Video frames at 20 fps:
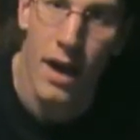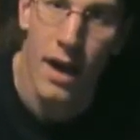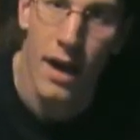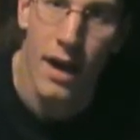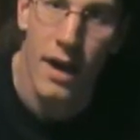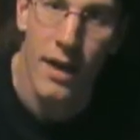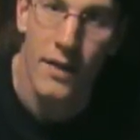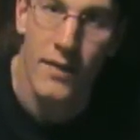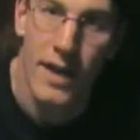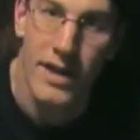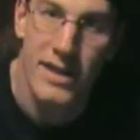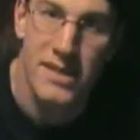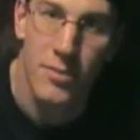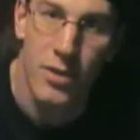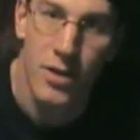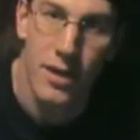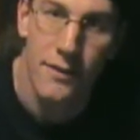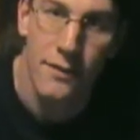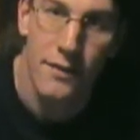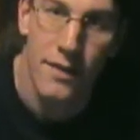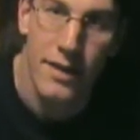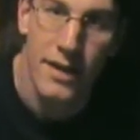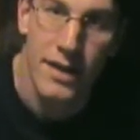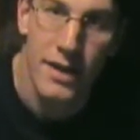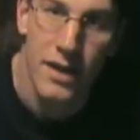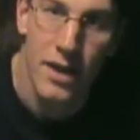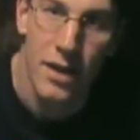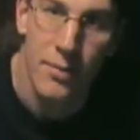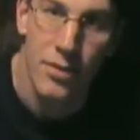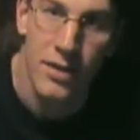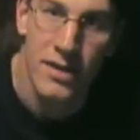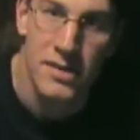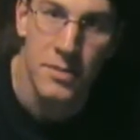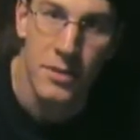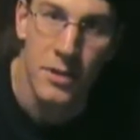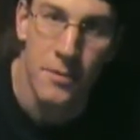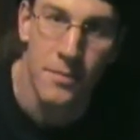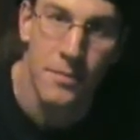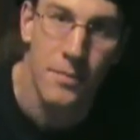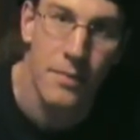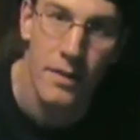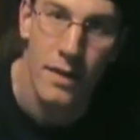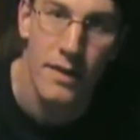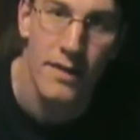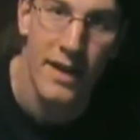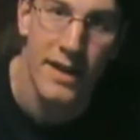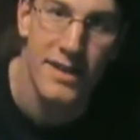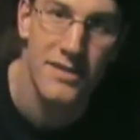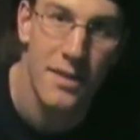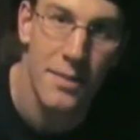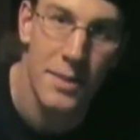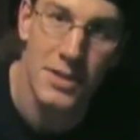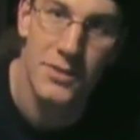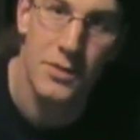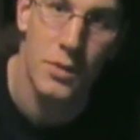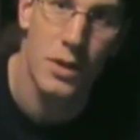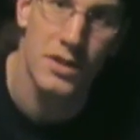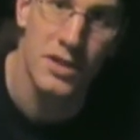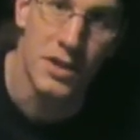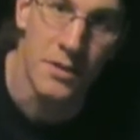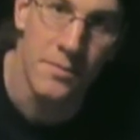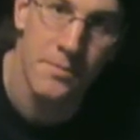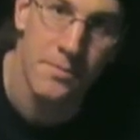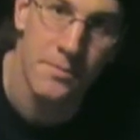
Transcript: And that's about it for the key card principle. Thanks very much for watching.